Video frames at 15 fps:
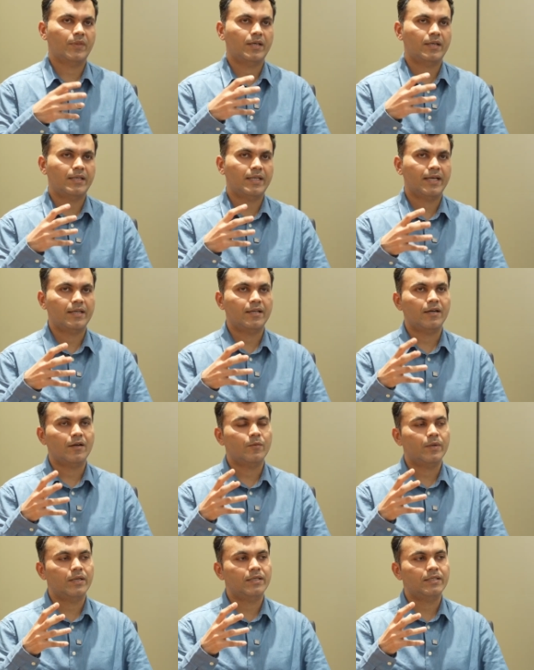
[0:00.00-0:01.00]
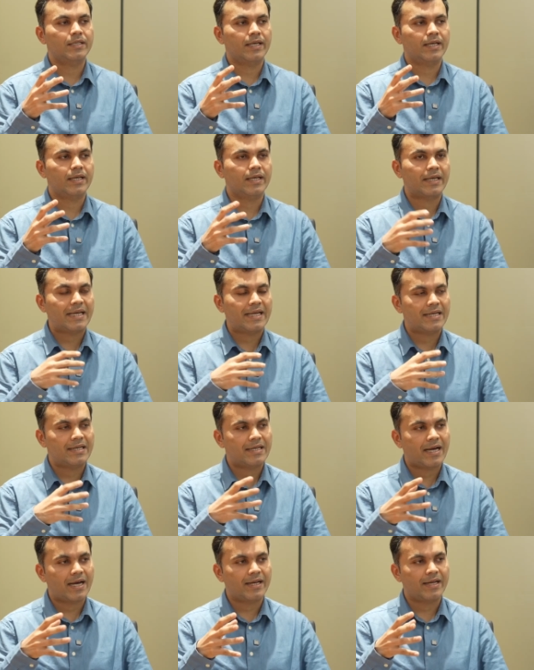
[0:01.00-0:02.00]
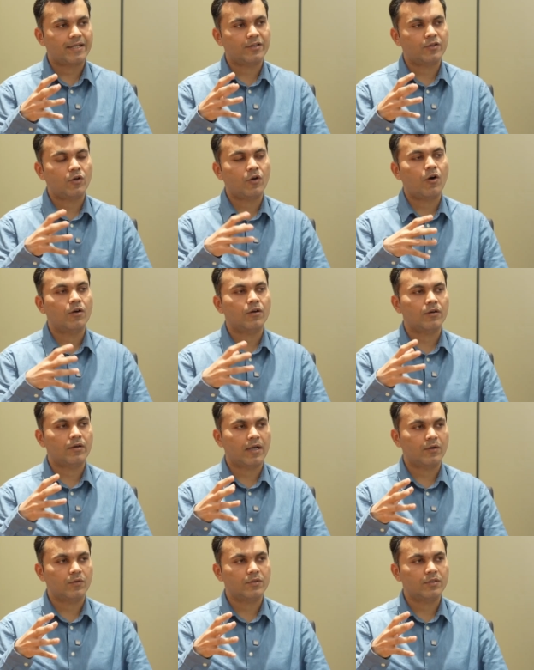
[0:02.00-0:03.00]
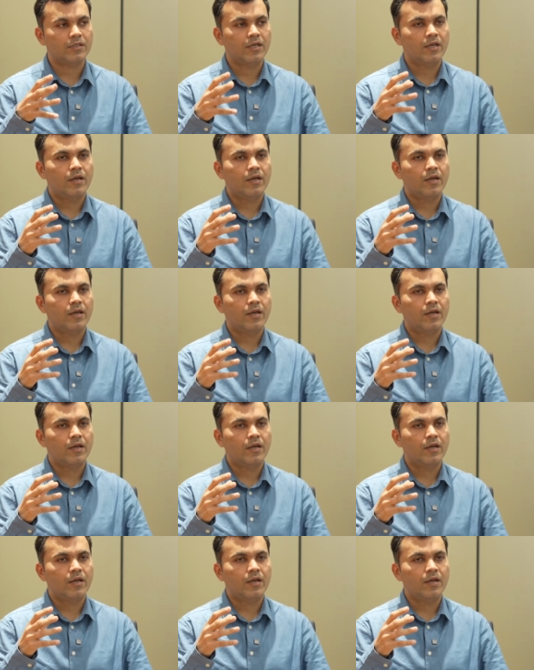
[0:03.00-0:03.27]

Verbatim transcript: the data will take indirect long routes,